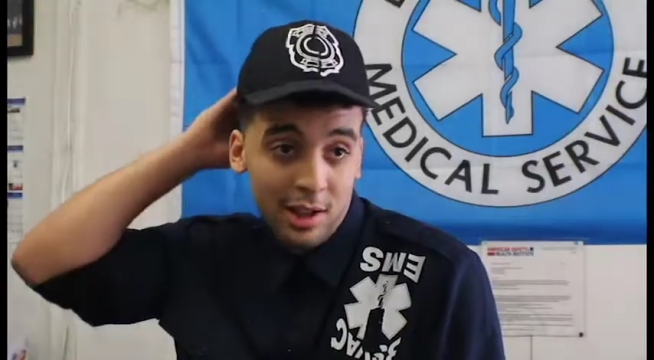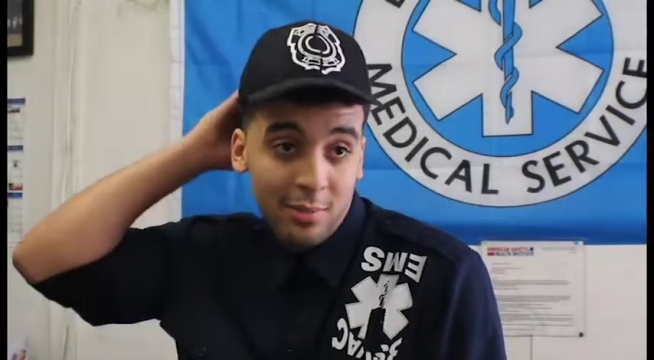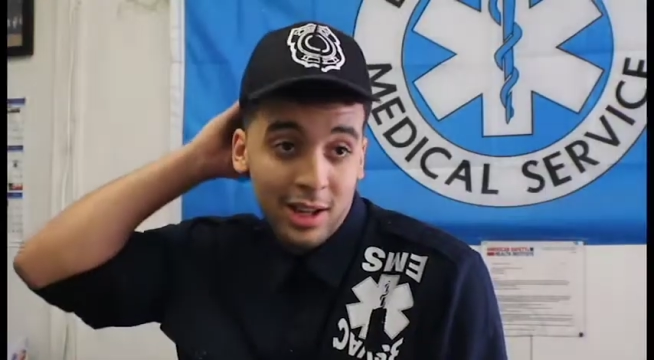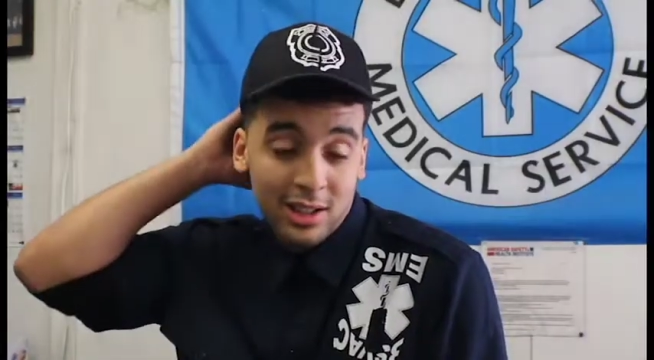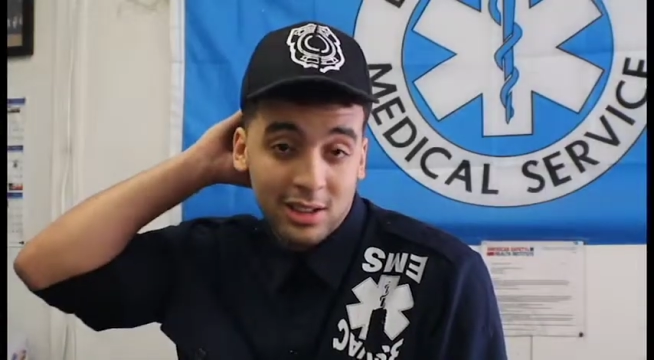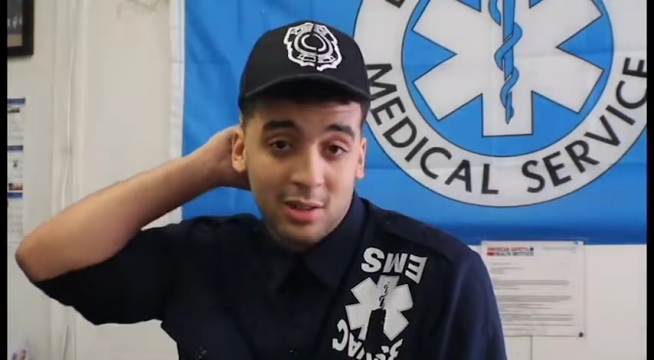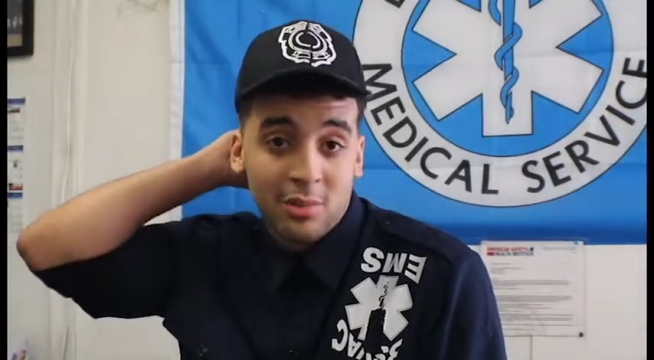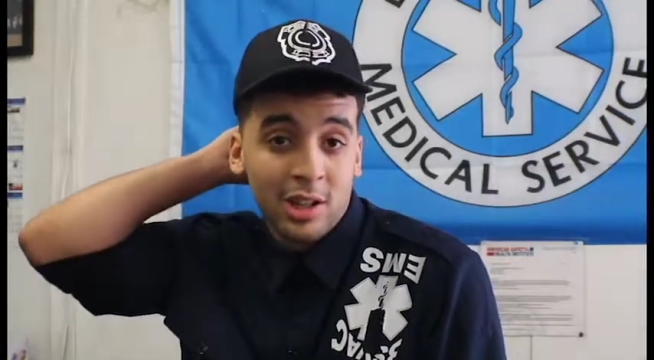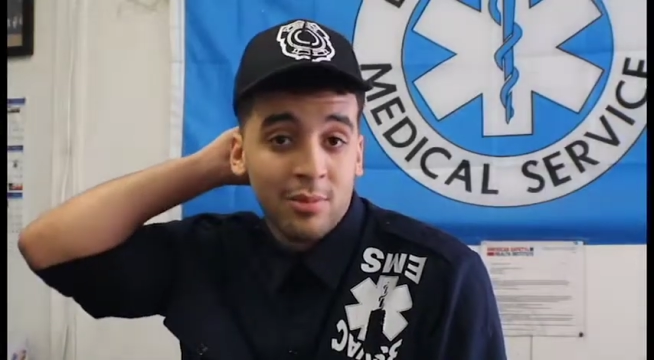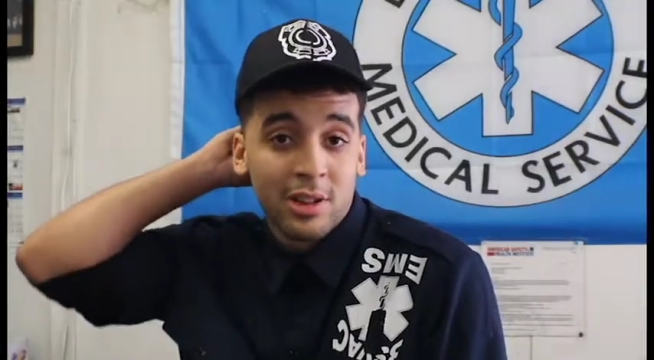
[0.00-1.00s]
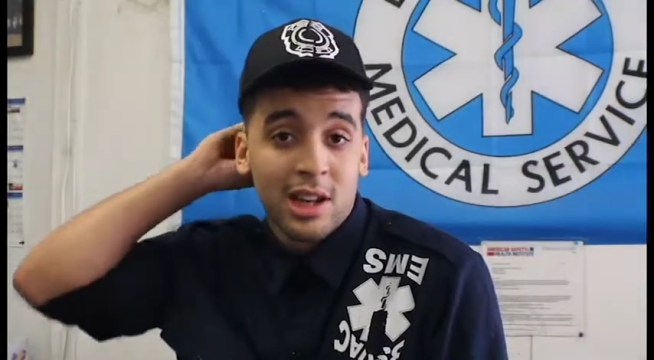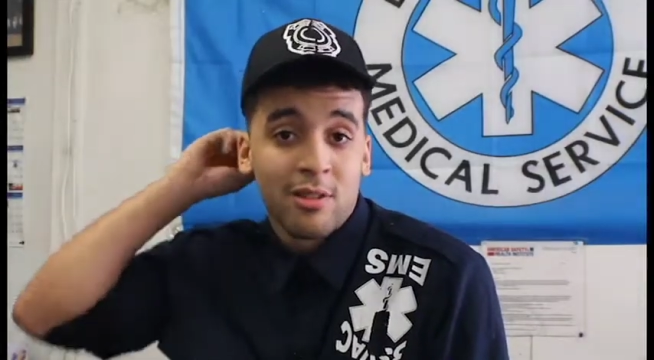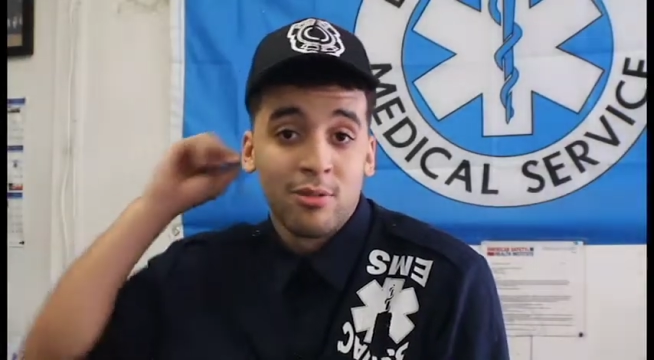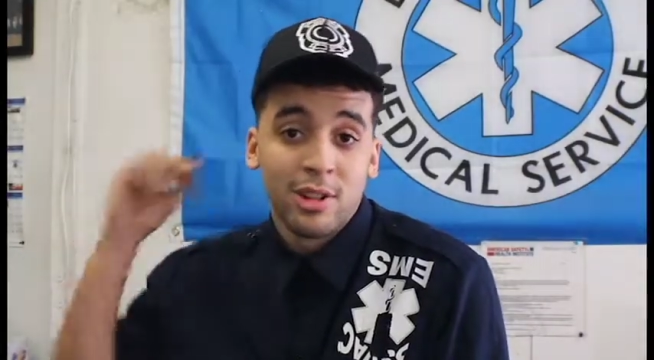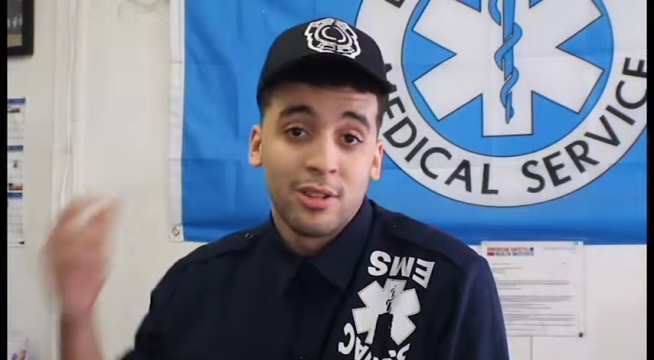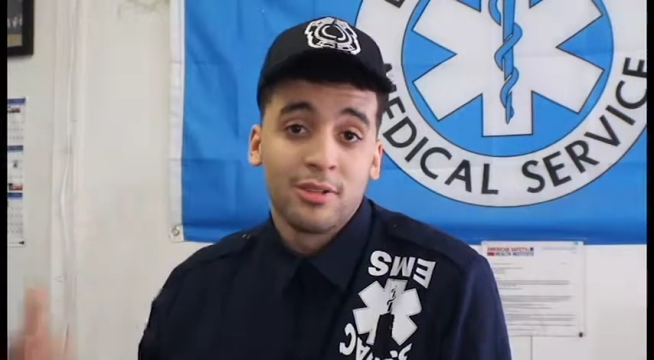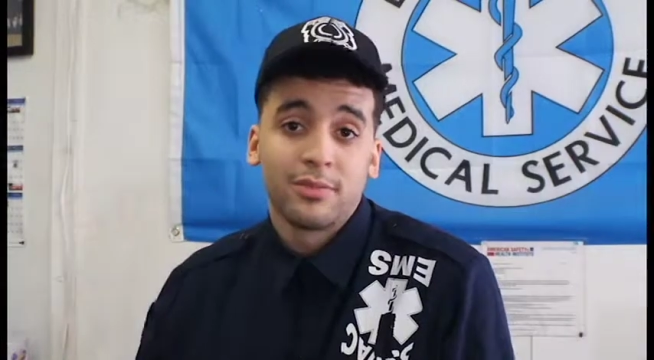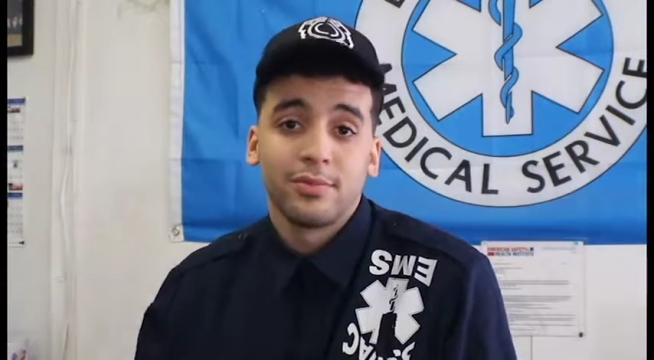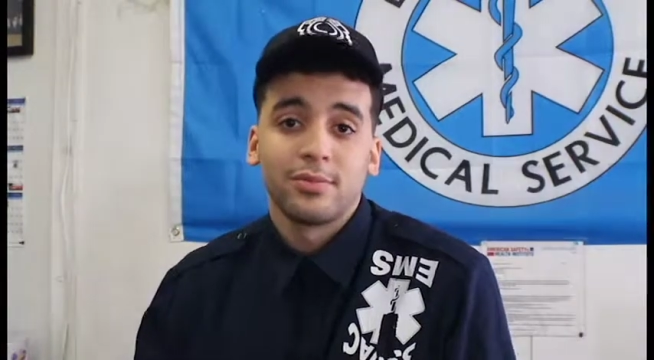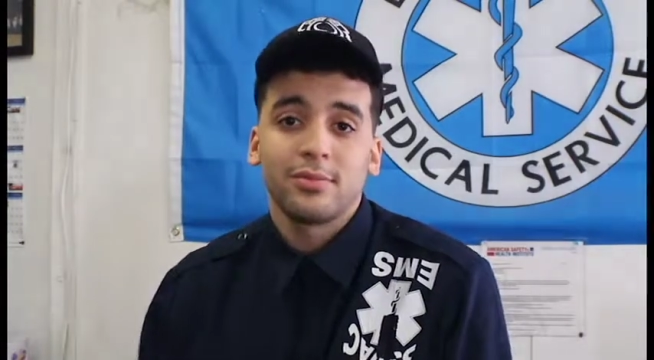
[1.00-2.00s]
Making some money, but not real
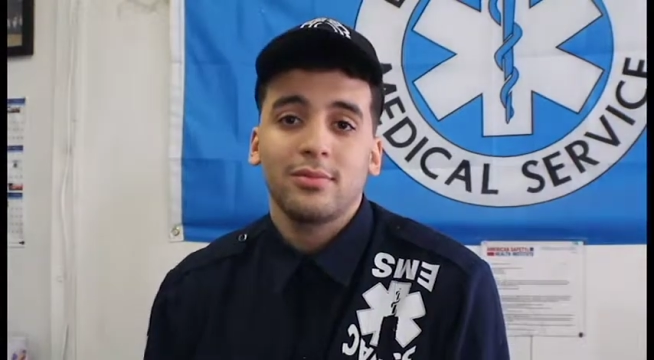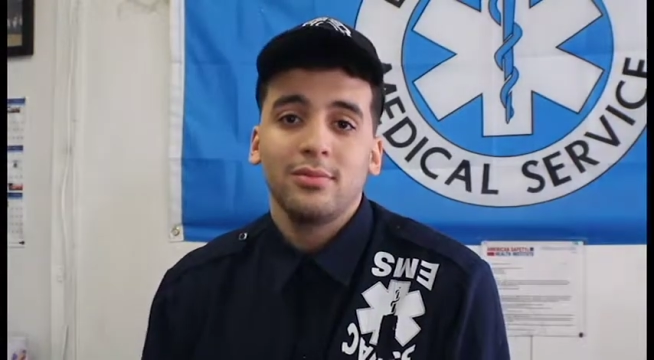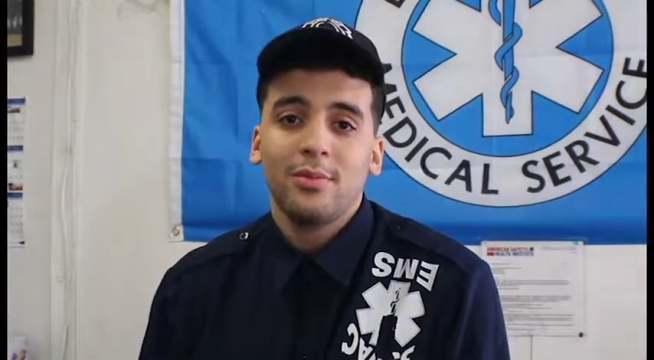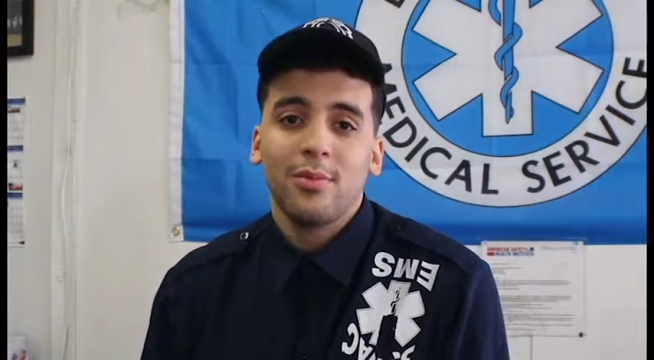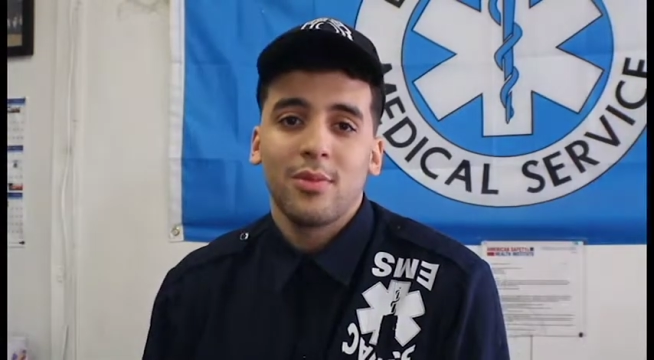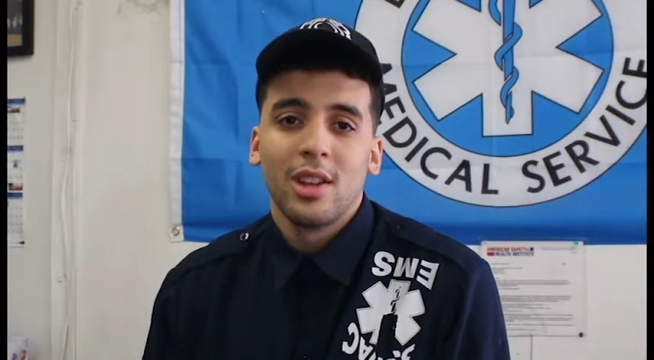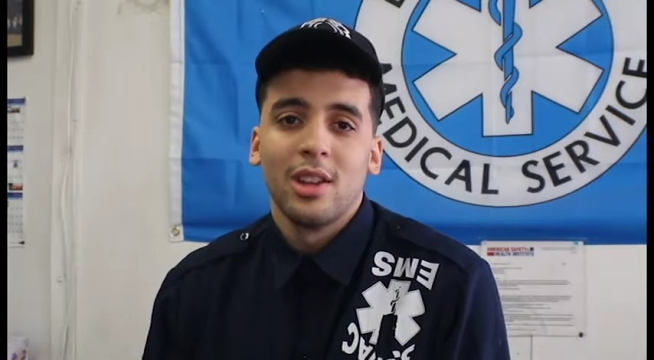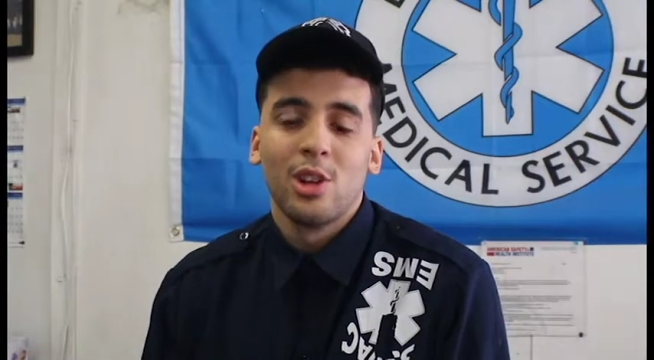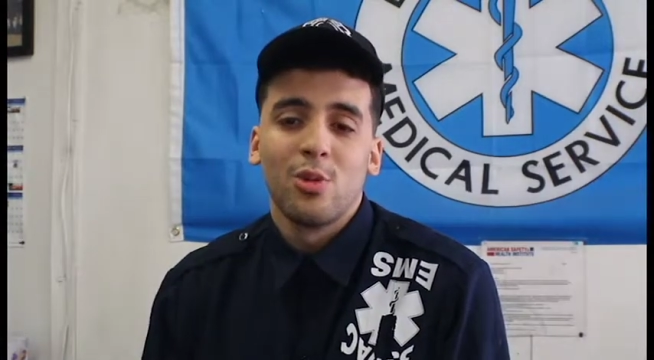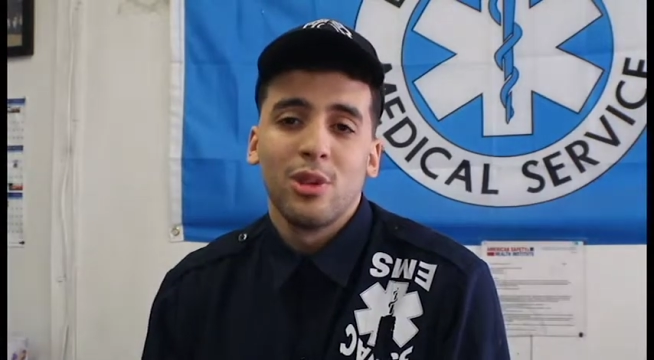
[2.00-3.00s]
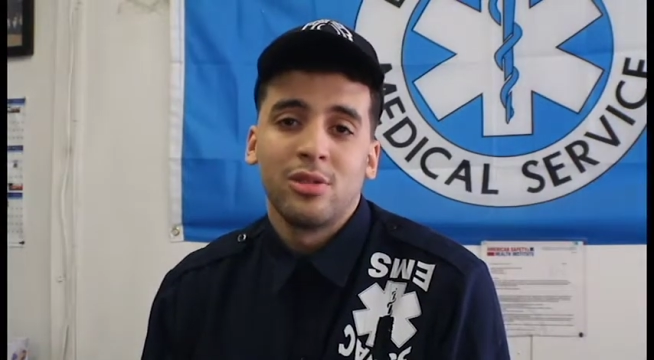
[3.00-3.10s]
career